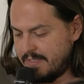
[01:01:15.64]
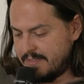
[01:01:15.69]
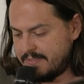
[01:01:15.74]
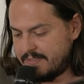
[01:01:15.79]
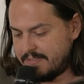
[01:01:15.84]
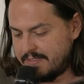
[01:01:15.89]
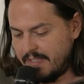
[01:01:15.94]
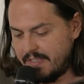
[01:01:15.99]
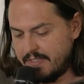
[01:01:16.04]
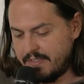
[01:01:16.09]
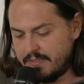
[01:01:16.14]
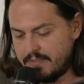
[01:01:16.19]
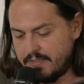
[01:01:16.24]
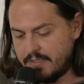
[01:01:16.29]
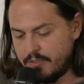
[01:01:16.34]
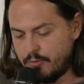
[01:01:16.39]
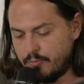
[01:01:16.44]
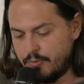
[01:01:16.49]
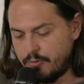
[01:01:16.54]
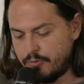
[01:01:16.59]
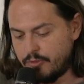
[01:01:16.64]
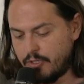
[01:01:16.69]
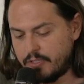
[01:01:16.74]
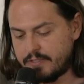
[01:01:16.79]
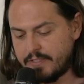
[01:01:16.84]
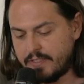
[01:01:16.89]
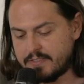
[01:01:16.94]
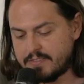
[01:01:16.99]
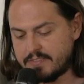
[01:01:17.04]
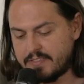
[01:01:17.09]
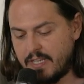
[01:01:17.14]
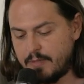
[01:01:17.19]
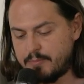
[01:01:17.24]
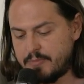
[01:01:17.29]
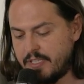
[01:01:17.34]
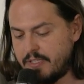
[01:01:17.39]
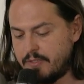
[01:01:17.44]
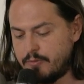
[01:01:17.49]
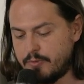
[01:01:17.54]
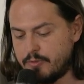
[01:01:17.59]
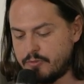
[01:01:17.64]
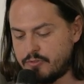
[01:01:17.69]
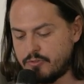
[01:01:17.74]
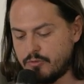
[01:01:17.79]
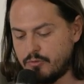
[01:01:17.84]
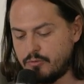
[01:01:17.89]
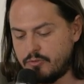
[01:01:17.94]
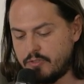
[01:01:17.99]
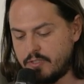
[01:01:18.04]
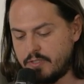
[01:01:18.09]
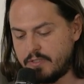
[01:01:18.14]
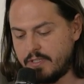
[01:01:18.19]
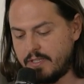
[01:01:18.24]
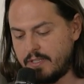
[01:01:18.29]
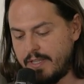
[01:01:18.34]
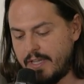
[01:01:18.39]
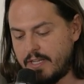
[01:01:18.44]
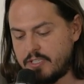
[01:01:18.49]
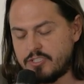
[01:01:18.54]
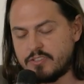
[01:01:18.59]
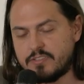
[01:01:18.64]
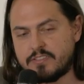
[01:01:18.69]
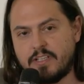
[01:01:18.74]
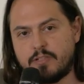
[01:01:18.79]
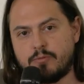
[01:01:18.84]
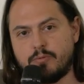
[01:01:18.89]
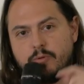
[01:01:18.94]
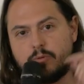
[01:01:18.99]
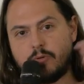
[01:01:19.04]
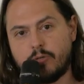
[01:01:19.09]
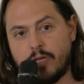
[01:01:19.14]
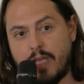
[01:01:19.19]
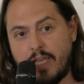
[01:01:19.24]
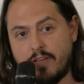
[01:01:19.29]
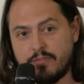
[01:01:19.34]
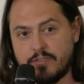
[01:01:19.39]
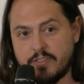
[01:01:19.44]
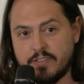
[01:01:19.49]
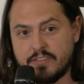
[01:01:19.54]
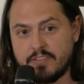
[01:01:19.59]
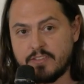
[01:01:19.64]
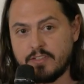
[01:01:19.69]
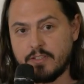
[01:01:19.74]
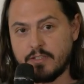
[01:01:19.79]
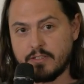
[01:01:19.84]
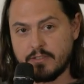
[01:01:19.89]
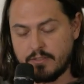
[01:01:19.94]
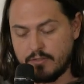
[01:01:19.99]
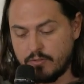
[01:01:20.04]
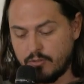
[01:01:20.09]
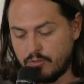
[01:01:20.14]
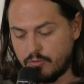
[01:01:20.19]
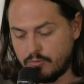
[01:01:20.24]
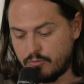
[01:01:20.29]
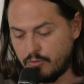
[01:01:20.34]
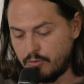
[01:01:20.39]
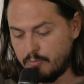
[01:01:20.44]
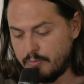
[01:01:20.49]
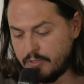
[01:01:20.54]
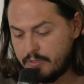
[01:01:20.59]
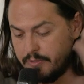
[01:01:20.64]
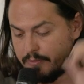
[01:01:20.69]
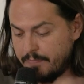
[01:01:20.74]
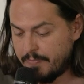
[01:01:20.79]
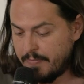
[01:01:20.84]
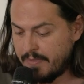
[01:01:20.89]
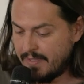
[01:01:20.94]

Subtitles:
saying he will not accept any result in the elections that we will have this year in October.